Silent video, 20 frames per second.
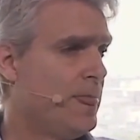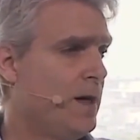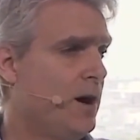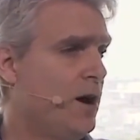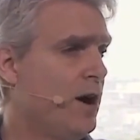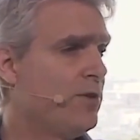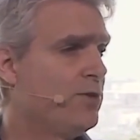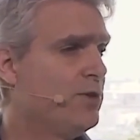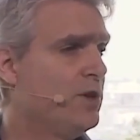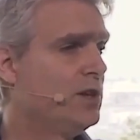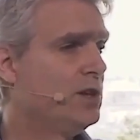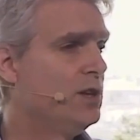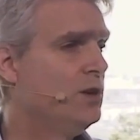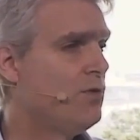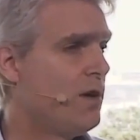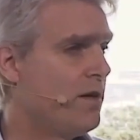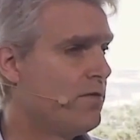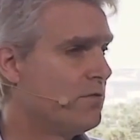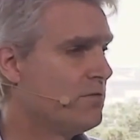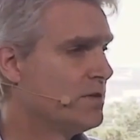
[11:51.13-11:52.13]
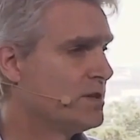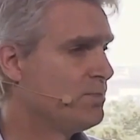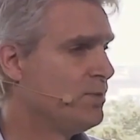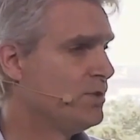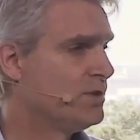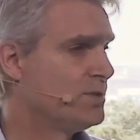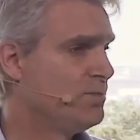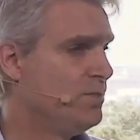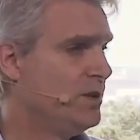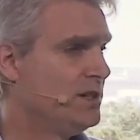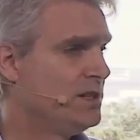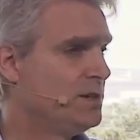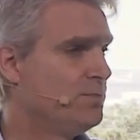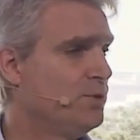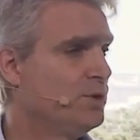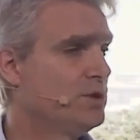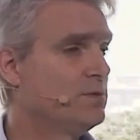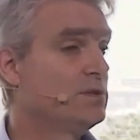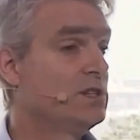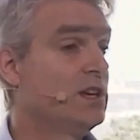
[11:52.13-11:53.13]
I think you have a responsibility to
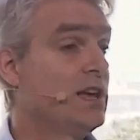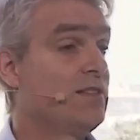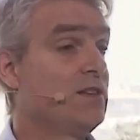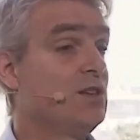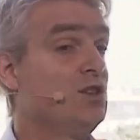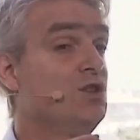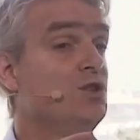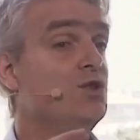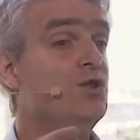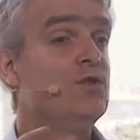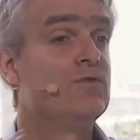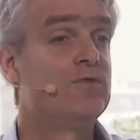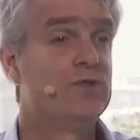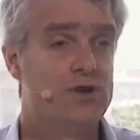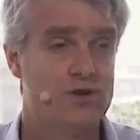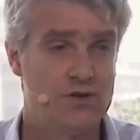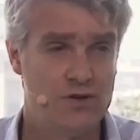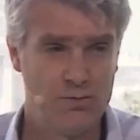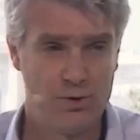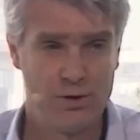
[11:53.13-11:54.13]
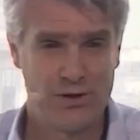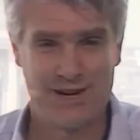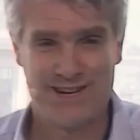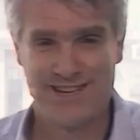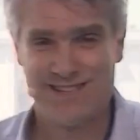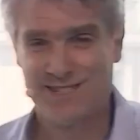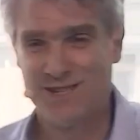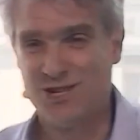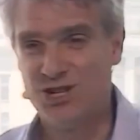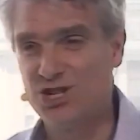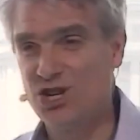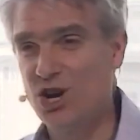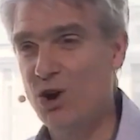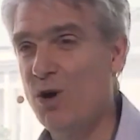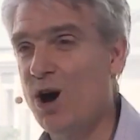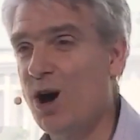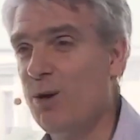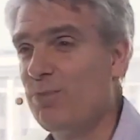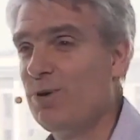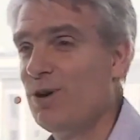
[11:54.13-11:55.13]
put together your version of what that is and show
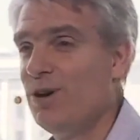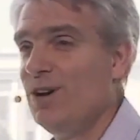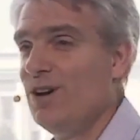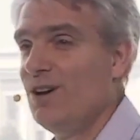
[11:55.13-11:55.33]
up